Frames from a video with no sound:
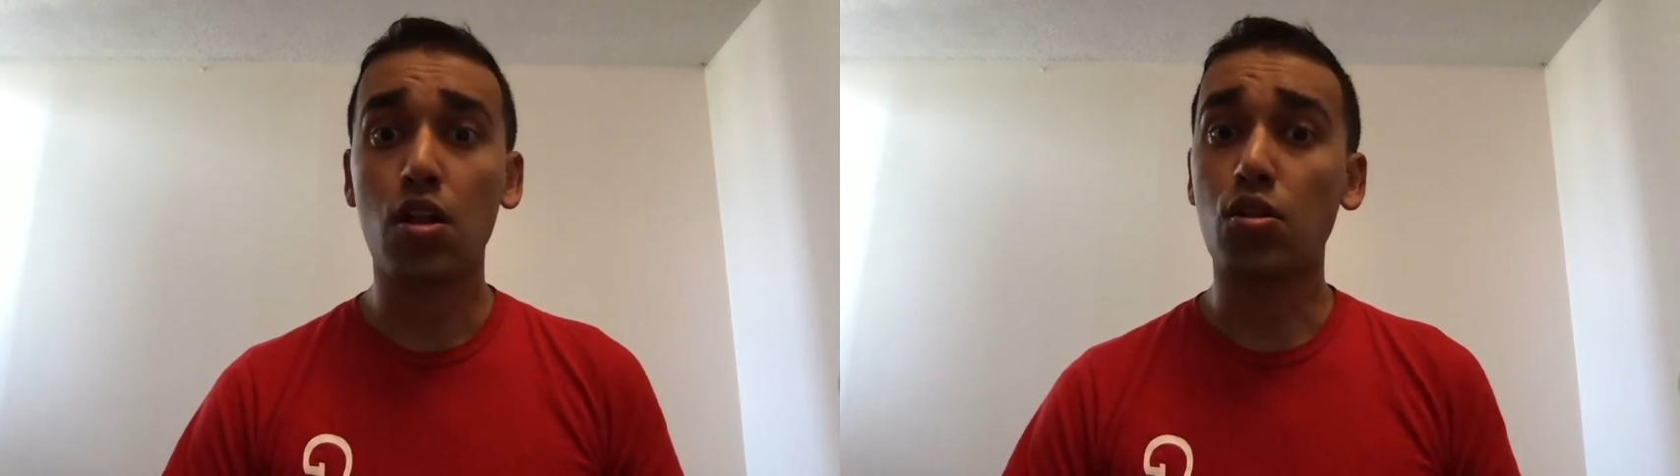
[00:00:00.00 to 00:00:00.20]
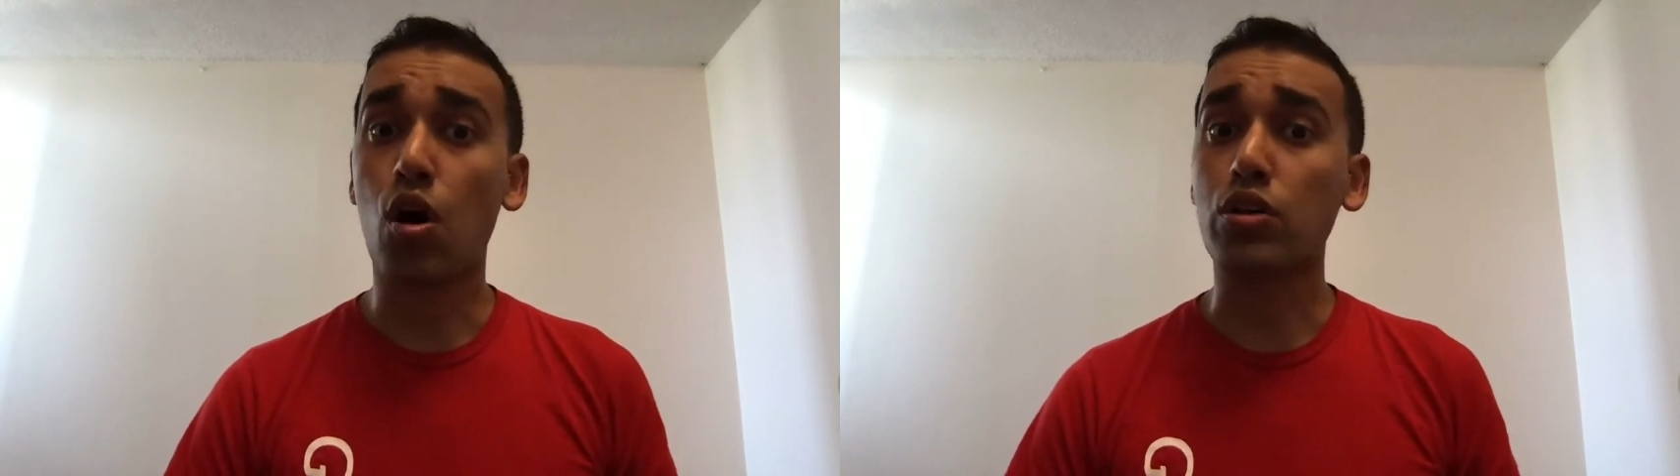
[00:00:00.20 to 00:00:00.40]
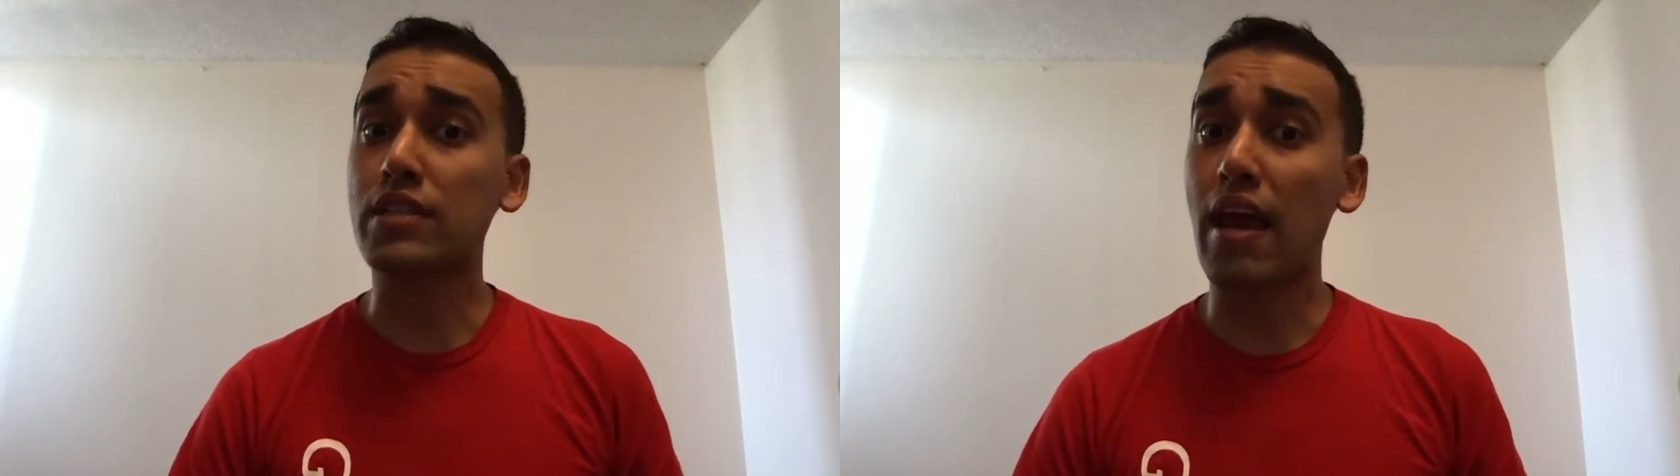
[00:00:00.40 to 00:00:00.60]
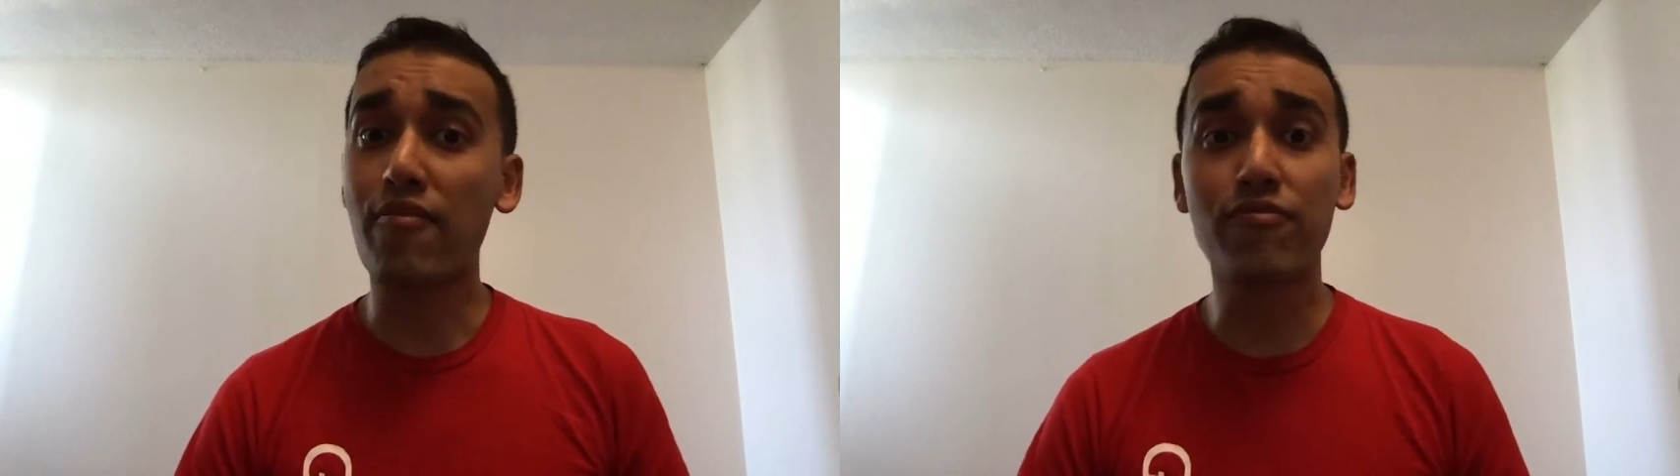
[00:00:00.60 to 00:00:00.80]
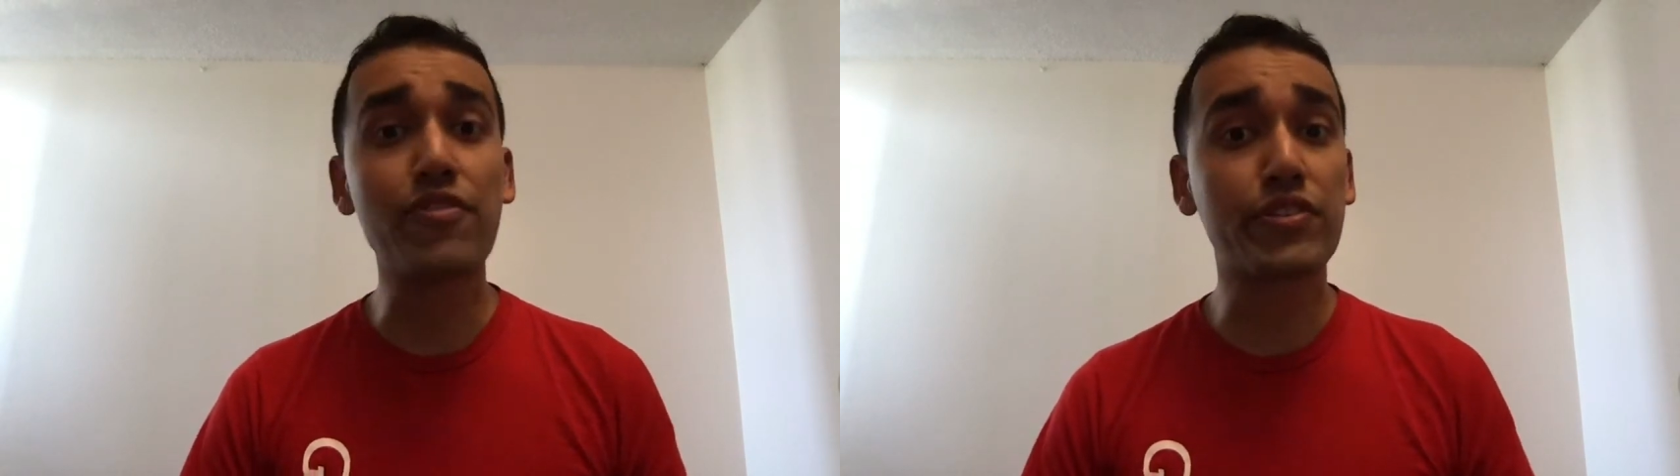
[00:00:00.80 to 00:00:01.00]
lost
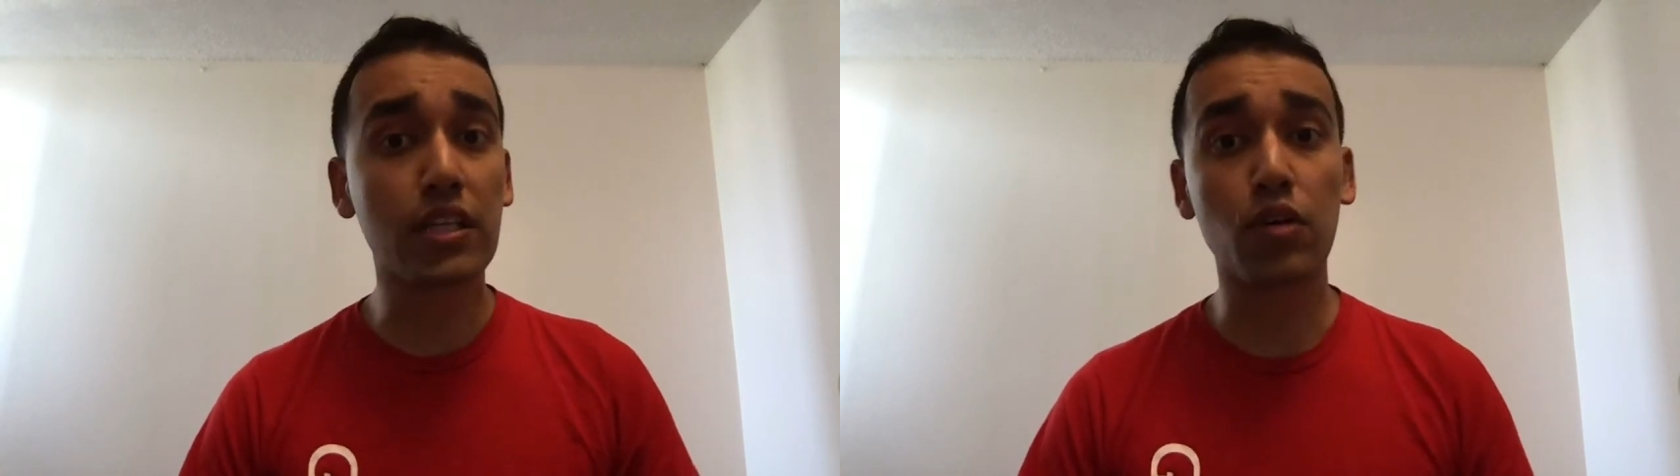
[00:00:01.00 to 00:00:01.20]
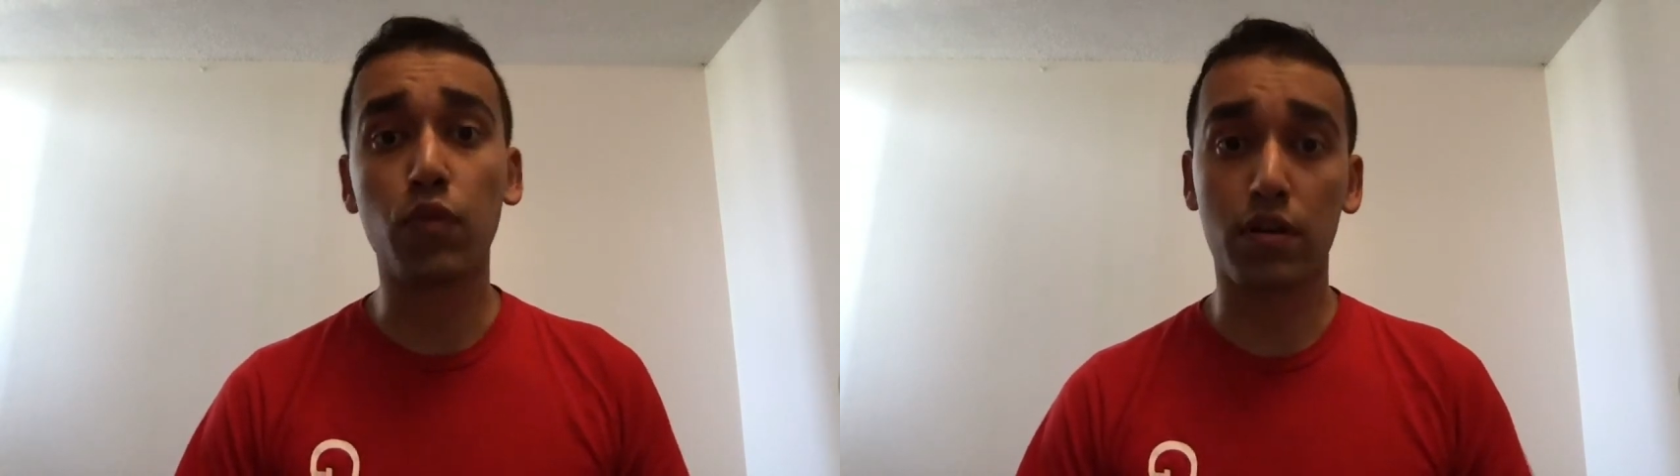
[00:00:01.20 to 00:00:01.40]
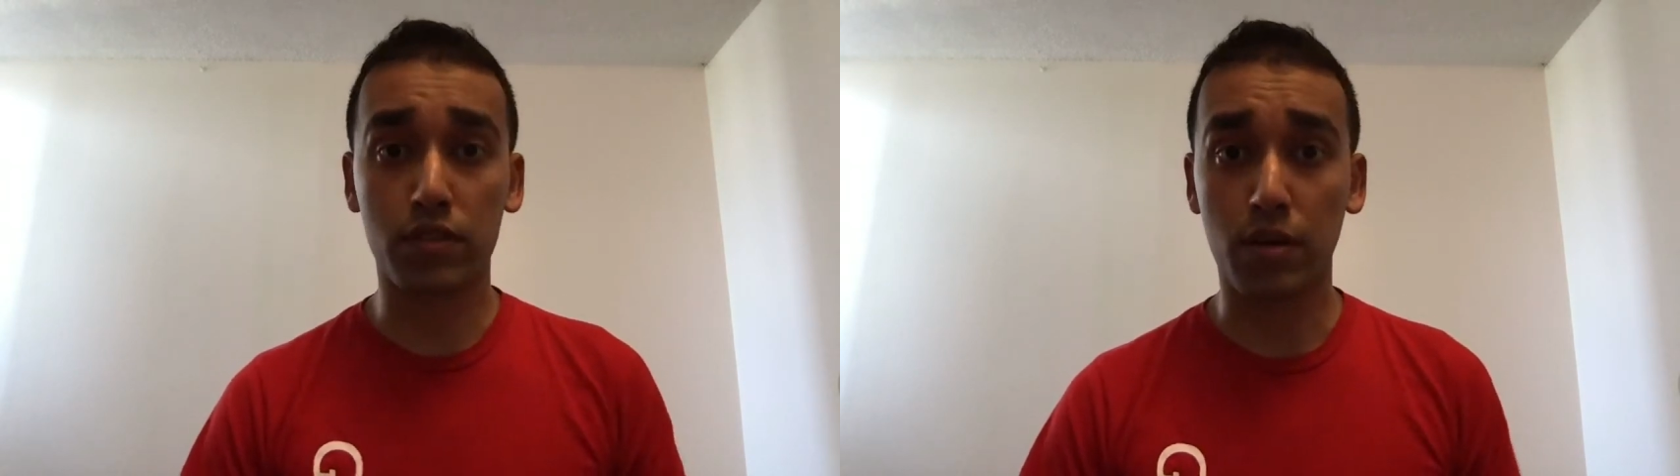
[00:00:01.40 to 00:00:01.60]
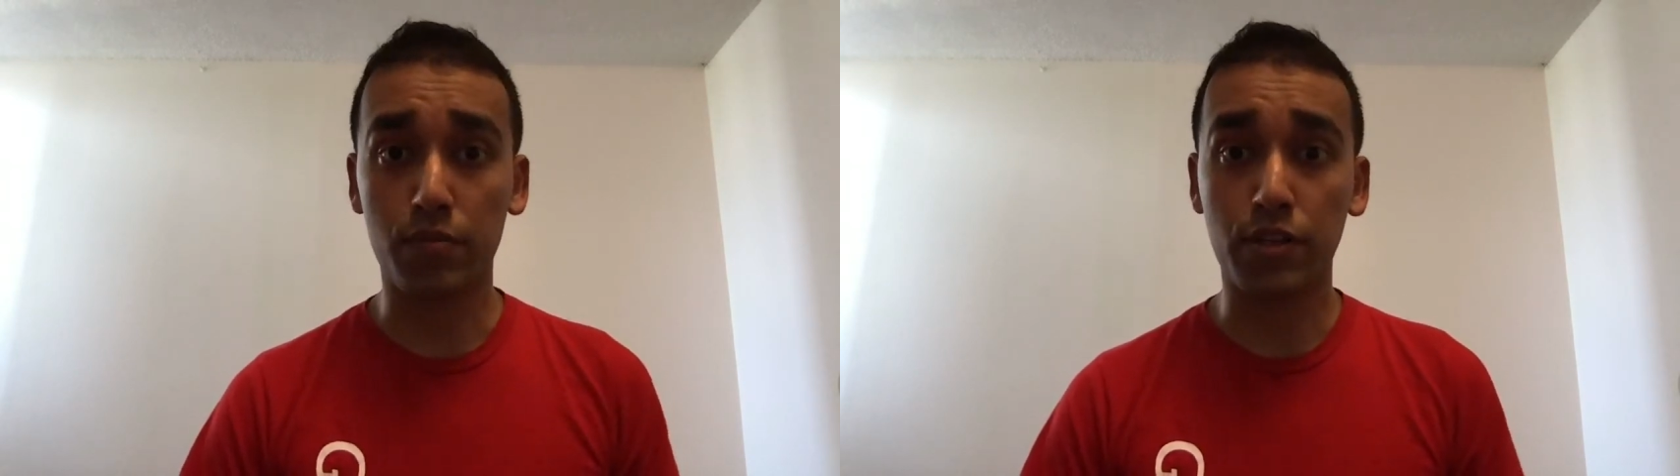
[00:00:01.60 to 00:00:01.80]
every single one of them.